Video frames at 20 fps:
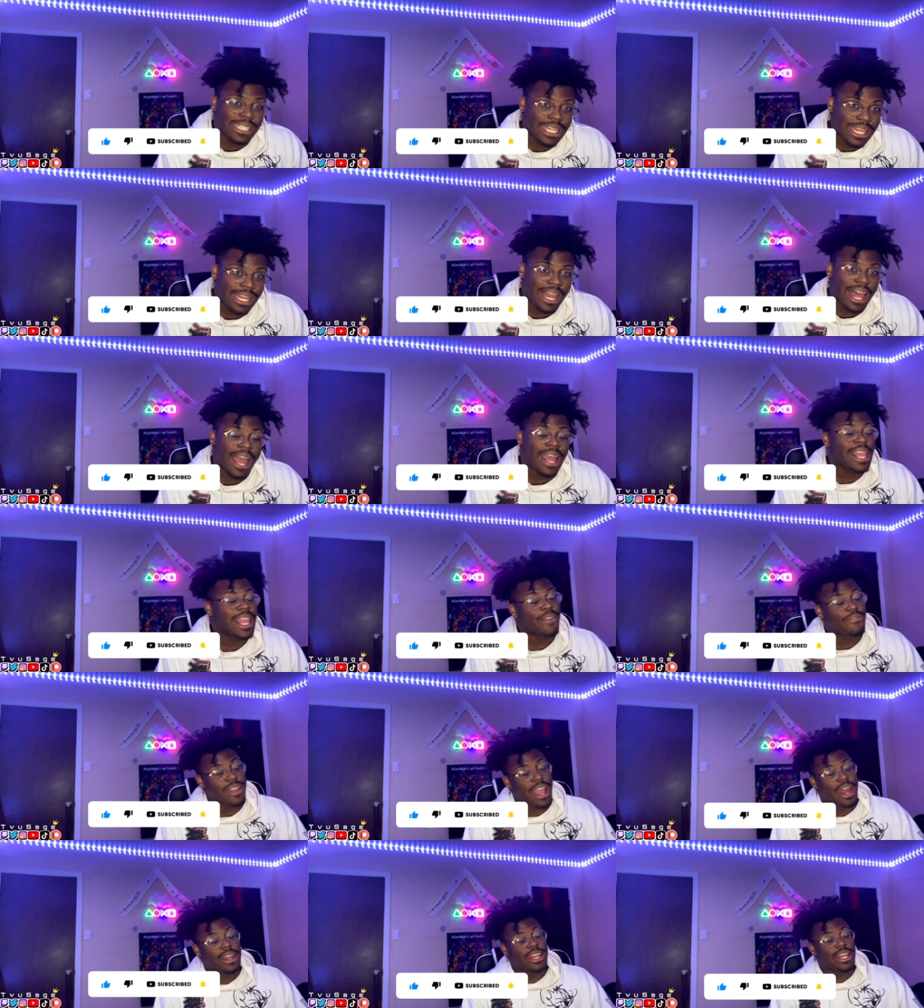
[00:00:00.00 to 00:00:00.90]
a lot.
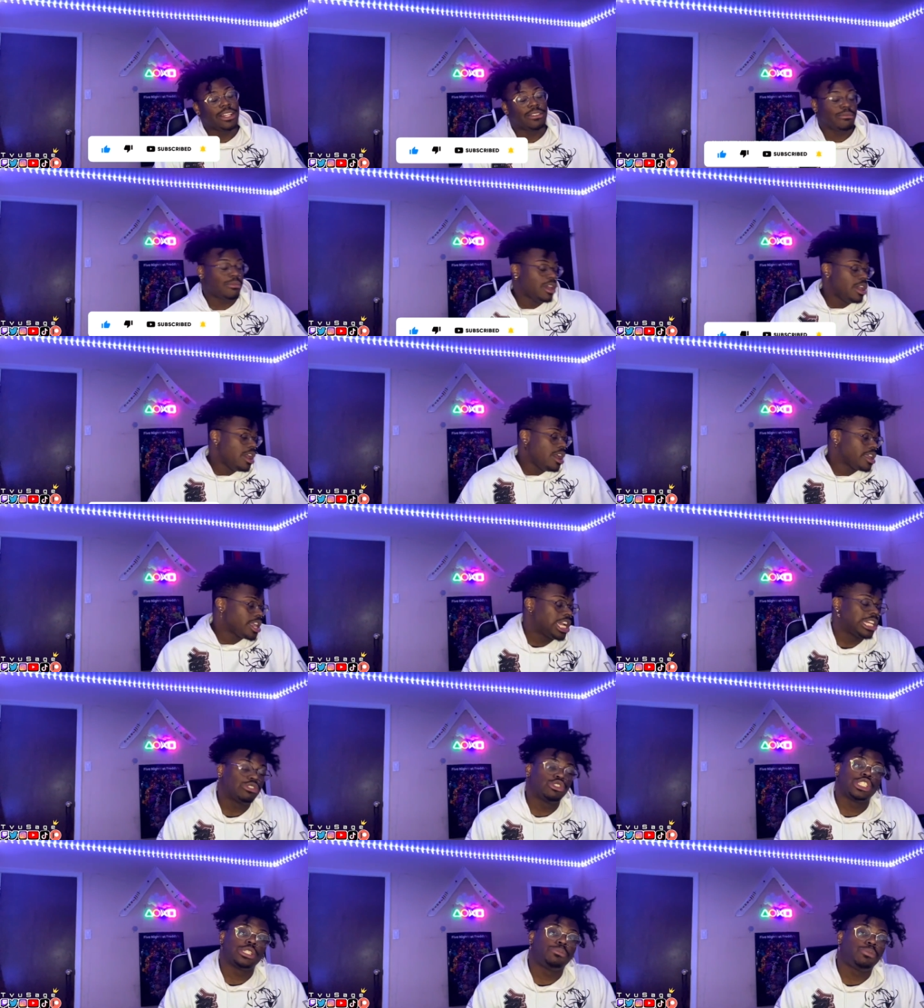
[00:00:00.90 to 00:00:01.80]
If y'all didn't,
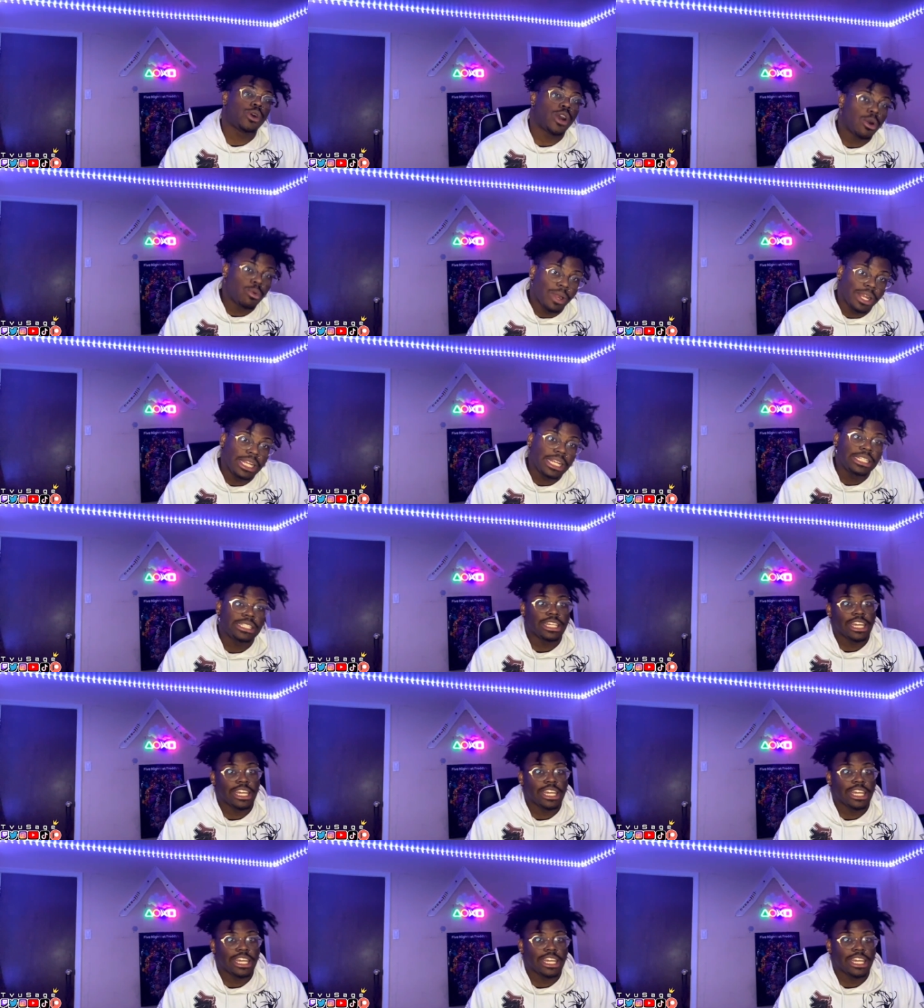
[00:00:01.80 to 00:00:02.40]
guess what? Part ways.